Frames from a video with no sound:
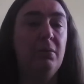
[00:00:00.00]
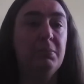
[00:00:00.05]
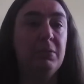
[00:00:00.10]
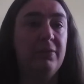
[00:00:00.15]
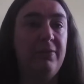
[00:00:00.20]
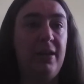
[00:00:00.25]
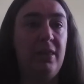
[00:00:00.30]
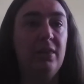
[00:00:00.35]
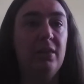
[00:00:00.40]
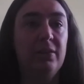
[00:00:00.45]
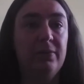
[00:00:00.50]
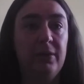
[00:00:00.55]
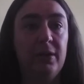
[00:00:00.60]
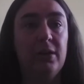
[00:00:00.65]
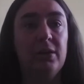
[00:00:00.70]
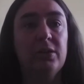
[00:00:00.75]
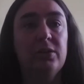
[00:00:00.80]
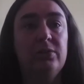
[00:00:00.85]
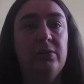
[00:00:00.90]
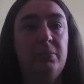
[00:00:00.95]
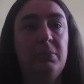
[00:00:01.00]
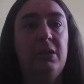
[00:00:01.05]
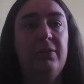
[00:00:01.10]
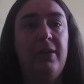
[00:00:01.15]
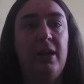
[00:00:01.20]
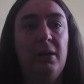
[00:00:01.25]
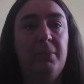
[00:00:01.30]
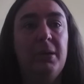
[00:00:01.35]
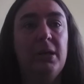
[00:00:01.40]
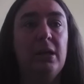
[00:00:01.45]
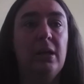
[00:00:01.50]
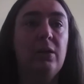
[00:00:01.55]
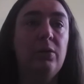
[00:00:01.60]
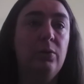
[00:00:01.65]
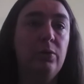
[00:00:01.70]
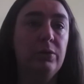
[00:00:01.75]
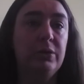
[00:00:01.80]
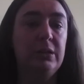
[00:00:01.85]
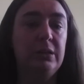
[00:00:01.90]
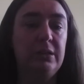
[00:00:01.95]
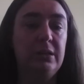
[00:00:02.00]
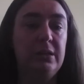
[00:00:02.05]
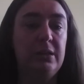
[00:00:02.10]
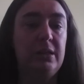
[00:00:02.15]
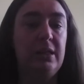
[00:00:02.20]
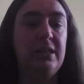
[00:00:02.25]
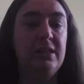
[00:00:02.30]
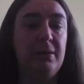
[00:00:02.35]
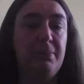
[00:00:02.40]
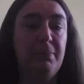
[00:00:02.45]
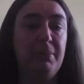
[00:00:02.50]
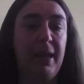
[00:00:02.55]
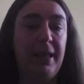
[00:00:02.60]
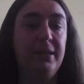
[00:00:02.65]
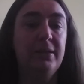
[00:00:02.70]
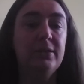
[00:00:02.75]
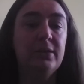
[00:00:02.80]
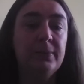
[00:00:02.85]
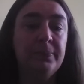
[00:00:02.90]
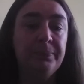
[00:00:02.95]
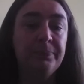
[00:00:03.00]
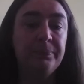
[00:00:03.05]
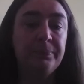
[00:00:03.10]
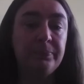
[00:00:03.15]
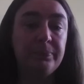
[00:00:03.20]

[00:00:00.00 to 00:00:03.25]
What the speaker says: or prevent the fungus from developing and causing disease in plants.